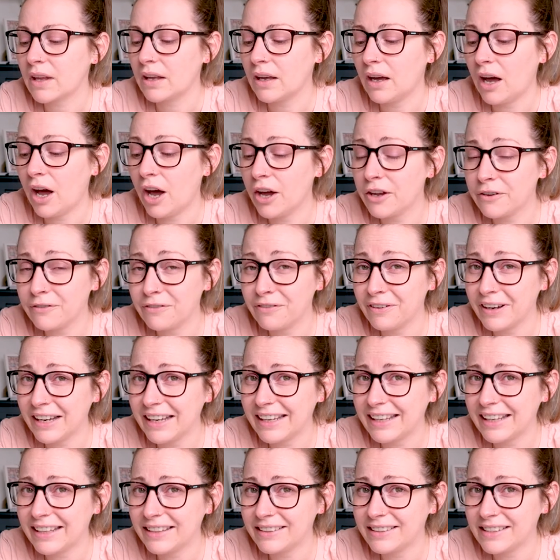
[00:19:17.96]

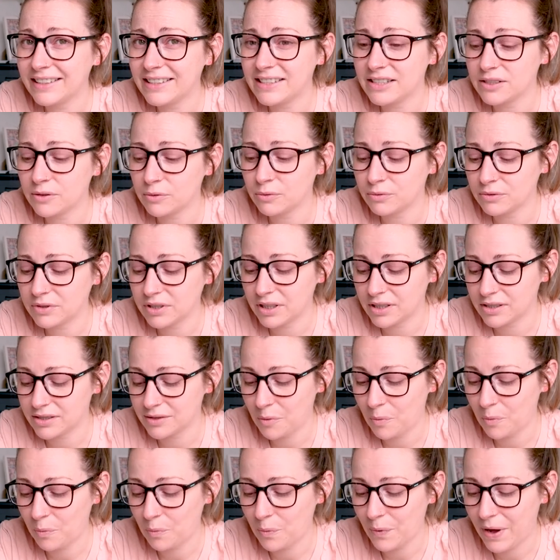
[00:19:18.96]
hopefully this all does
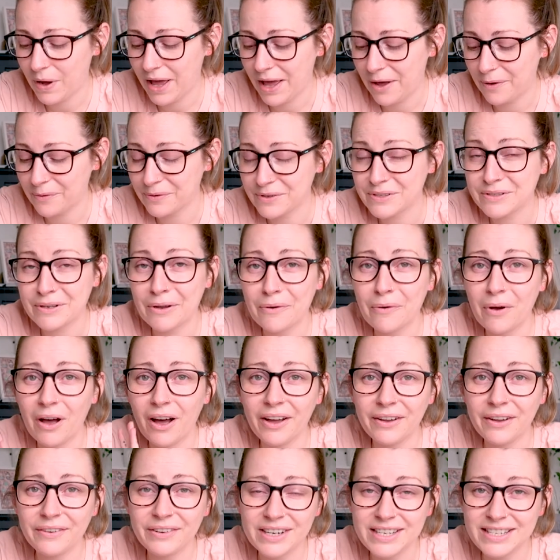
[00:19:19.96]
well. So
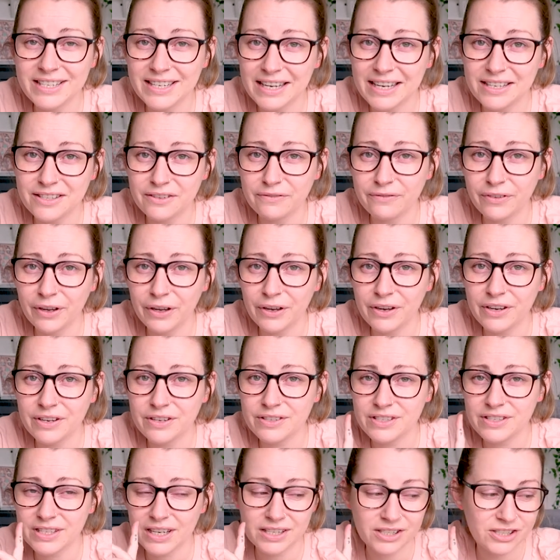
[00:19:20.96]
I'm going to take some
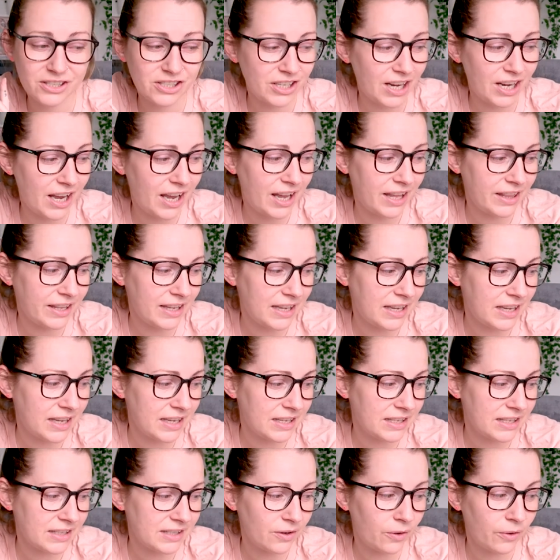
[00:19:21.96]
photos and share
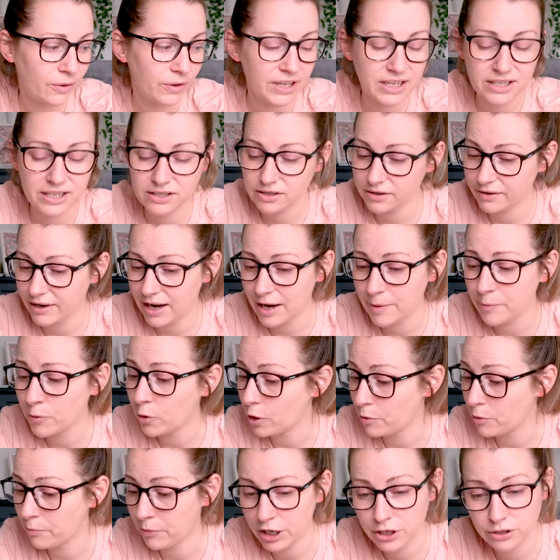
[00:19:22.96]
these on Instagram, or
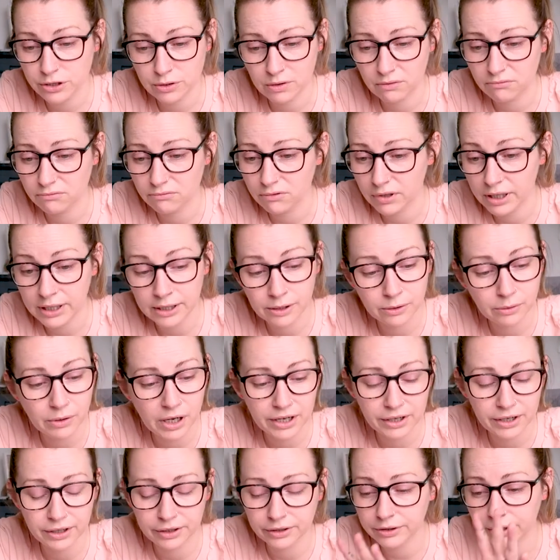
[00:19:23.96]
I might do a reel,
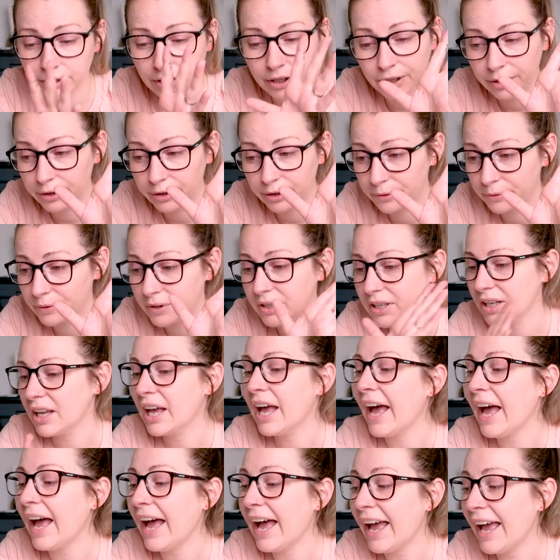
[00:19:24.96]
I don't know.
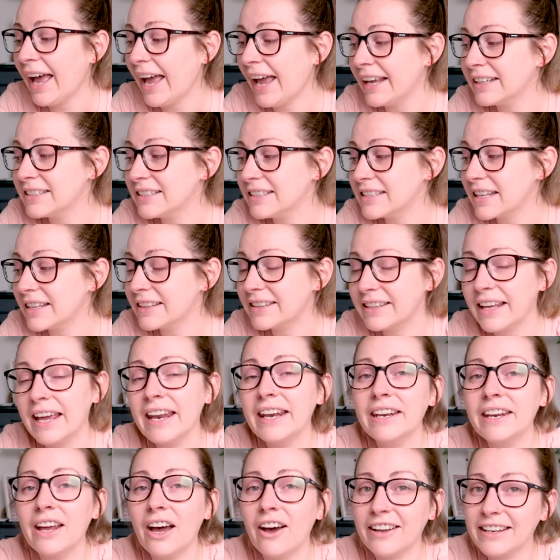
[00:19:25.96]
And
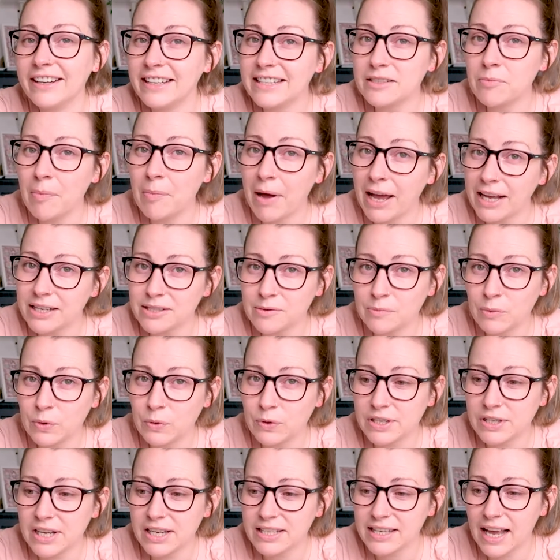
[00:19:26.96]
then I need to pack some
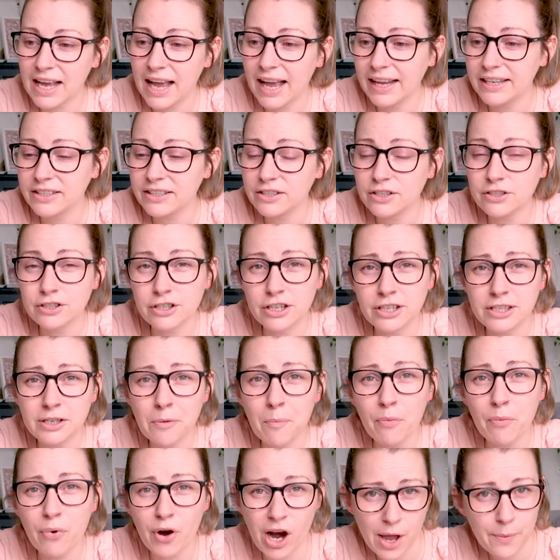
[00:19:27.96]
orders and do
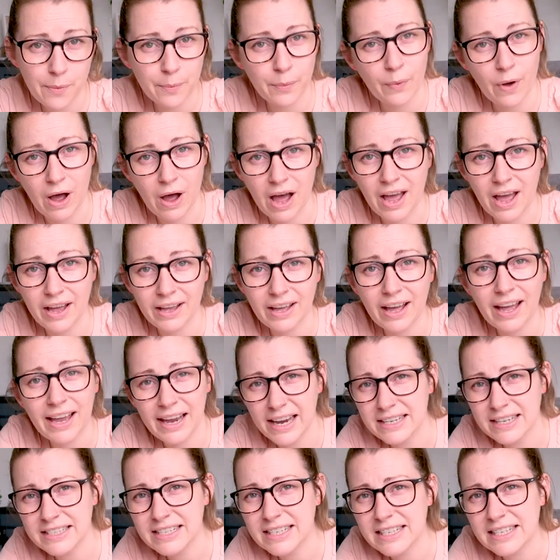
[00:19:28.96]
some prep work. I
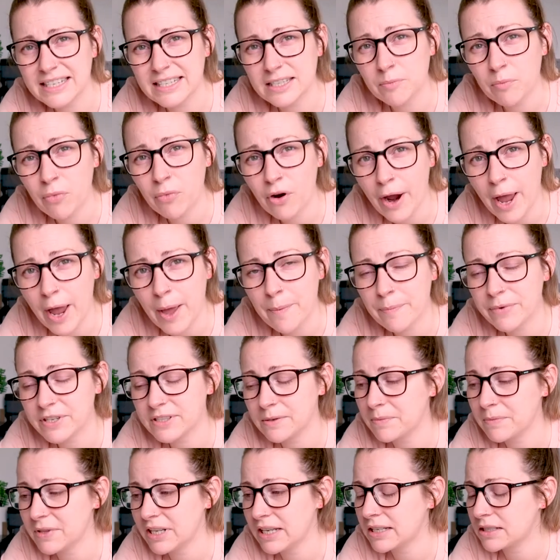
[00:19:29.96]
actually need to prep
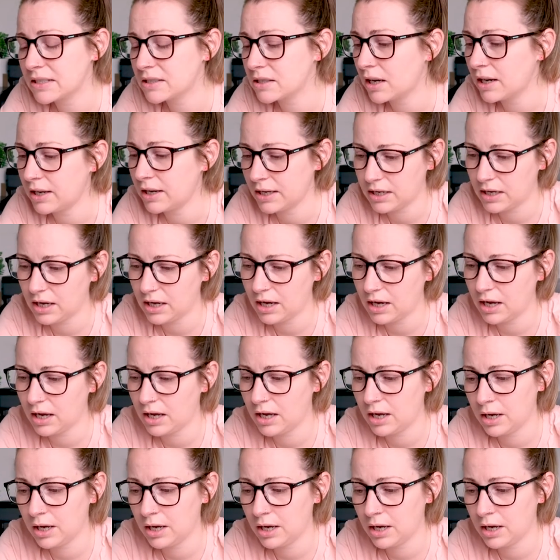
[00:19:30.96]
some things like